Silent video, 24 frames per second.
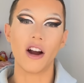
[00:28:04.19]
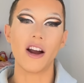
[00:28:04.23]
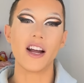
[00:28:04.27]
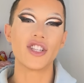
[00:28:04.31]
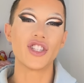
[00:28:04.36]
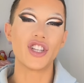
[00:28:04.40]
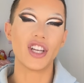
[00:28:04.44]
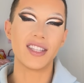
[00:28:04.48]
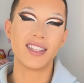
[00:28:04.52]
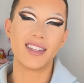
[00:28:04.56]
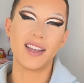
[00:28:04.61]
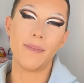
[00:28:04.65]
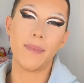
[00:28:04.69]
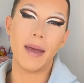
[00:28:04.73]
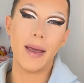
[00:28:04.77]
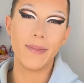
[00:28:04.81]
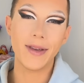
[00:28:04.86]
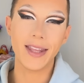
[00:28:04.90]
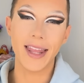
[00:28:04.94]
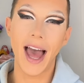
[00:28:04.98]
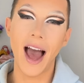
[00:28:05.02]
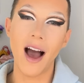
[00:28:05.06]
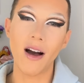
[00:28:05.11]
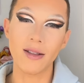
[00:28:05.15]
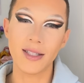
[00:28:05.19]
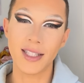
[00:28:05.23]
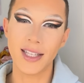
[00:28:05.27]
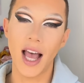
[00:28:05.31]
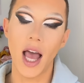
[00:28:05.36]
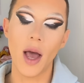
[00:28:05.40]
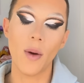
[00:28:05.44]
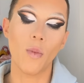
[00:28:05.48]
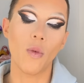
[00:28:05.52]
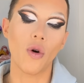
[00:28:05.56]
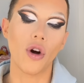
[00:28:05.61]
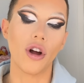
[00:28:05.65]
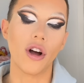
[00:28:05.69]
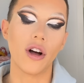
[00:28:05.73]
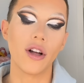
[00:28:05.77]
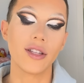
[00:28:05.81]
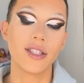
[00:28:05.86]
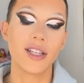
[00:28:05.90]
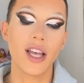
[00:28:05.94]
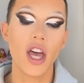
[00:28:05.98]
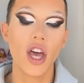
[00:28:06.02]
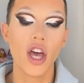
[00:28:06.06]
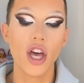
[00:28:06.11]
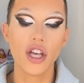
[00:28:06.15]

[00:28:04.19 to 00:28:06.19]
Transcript: it's just maybe the outside world.